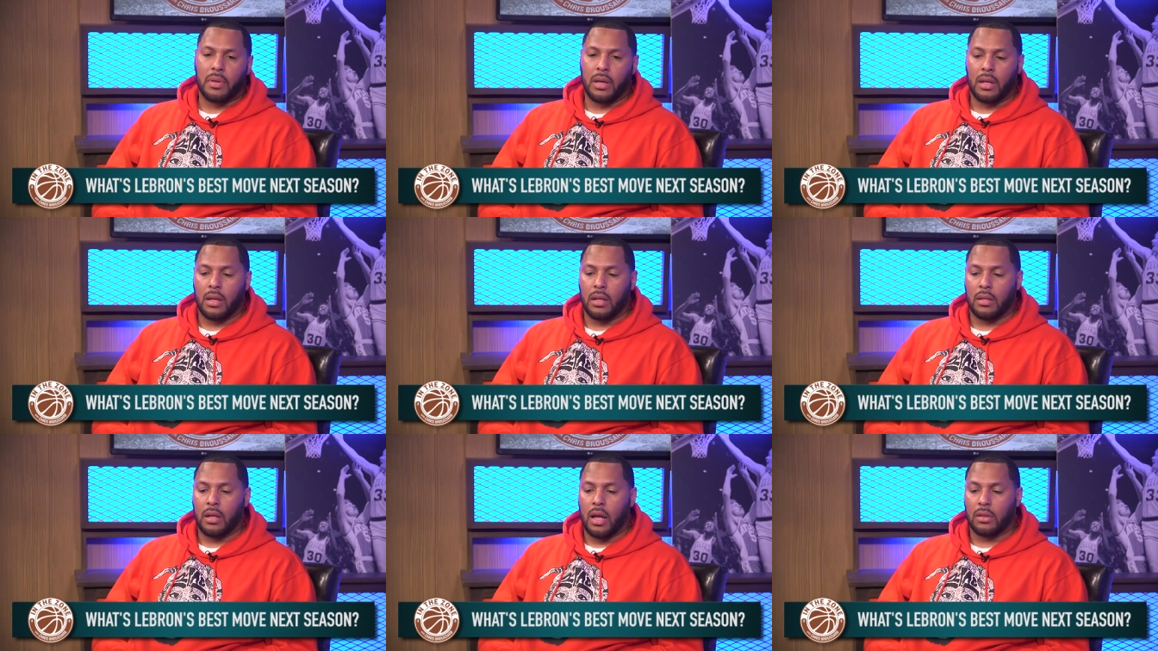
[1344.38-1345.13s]
thing
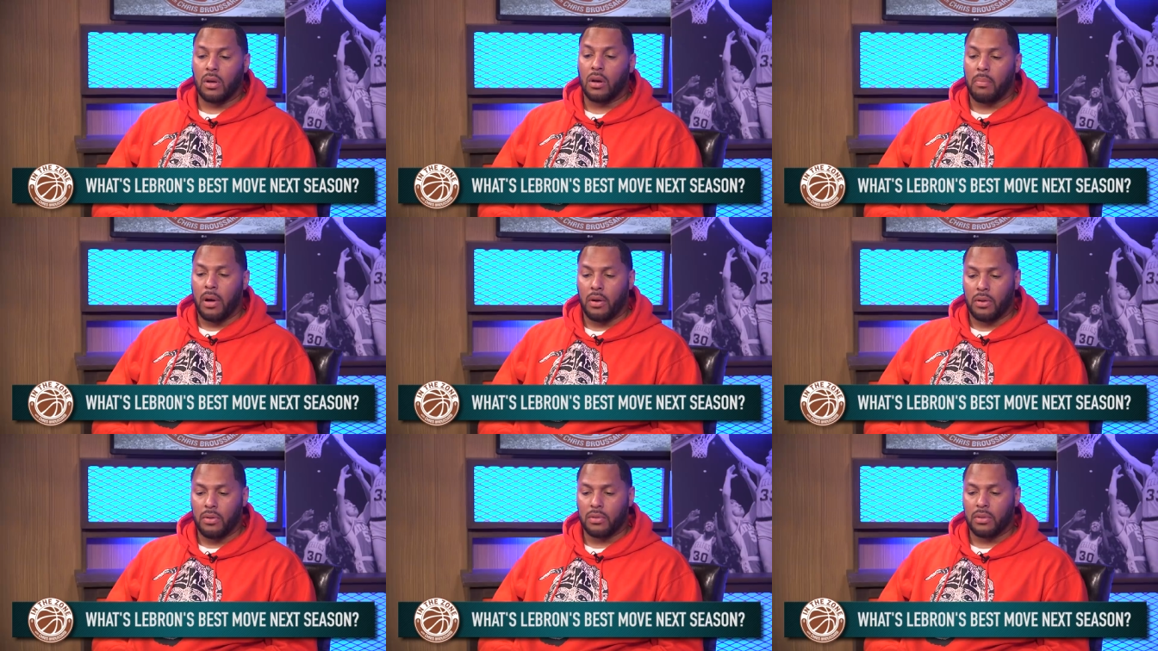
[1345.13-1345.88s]
that, that I thought
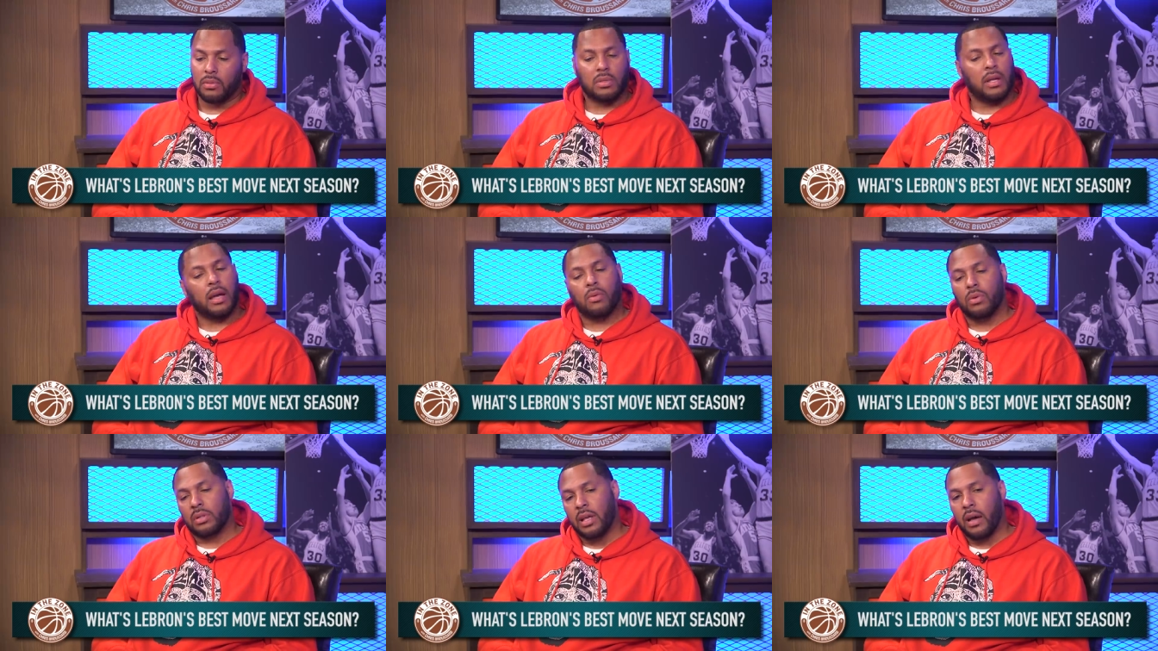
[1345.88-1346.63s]
about Houston was like,
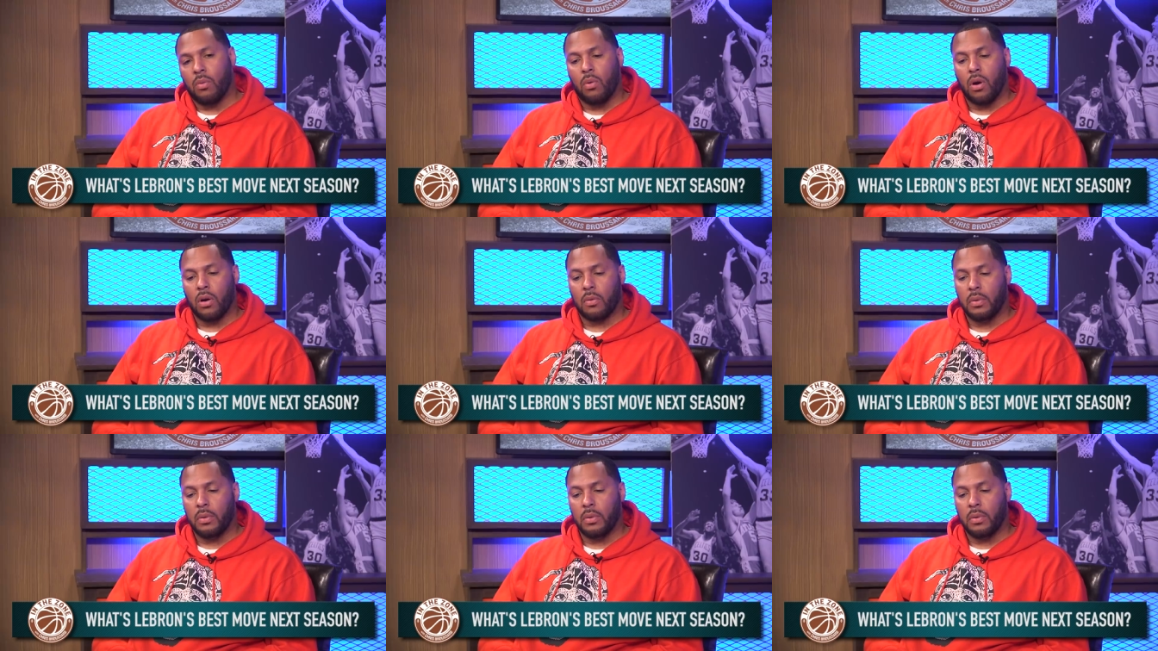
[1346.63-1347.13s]
would that work?